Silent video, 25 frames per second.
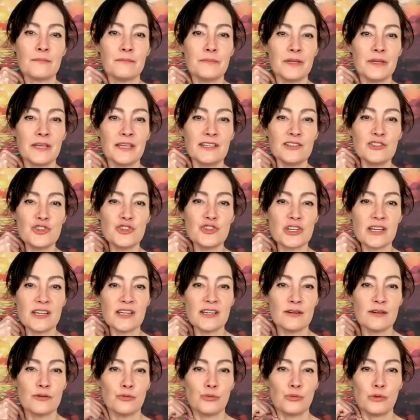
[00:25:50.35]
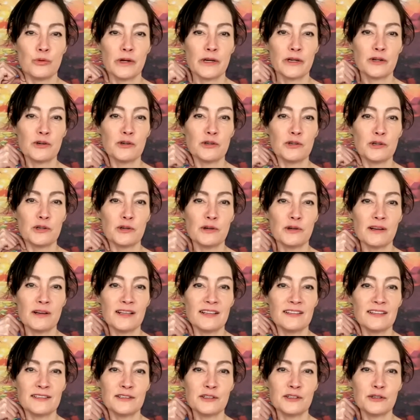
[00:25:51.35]
Pinch it, wiggle a
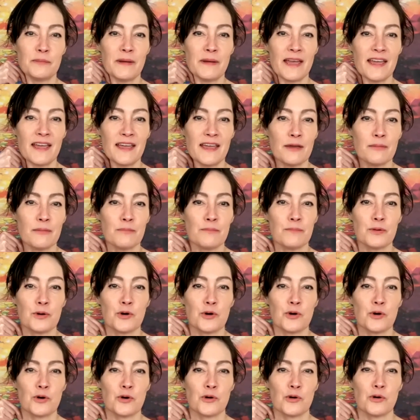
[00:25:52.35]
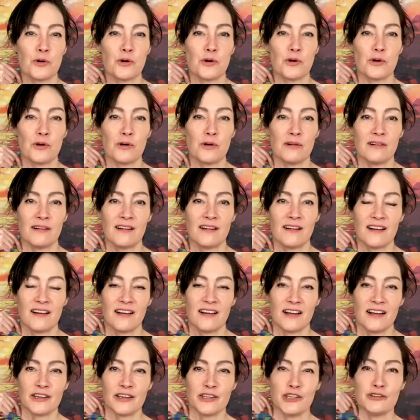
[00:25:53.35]
little bit and pull.
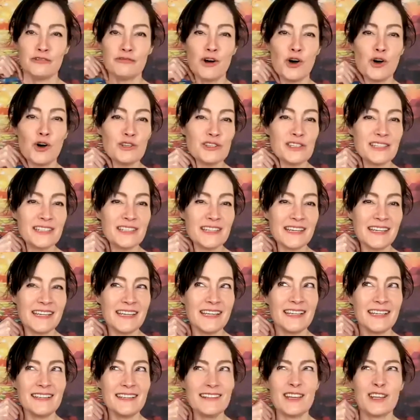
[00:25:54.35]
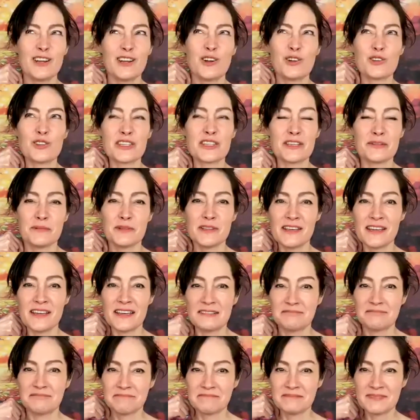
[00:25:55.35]
You've all seen, some of
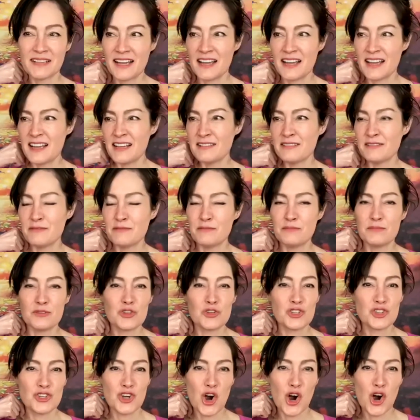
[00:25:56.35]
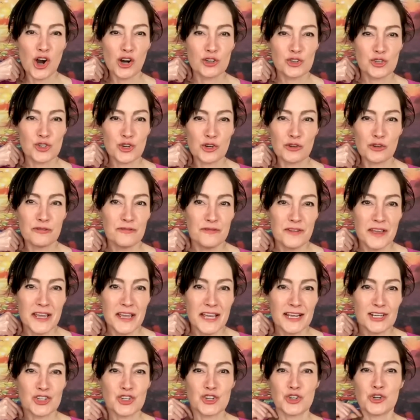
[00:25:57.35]
the sharks or
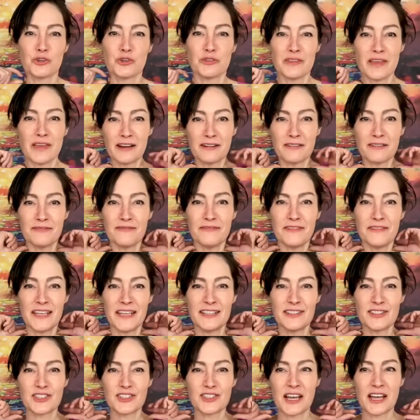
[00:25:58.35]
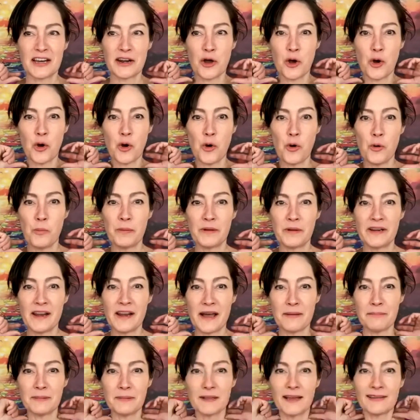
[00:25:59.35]
fish, their fins kind of open
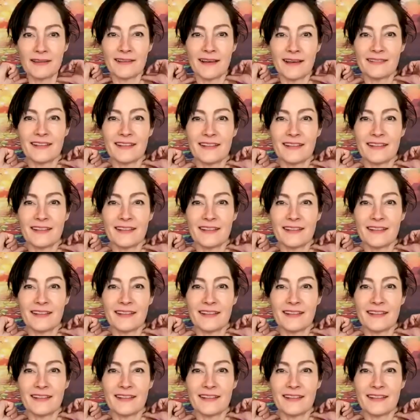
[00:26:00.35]
up like that.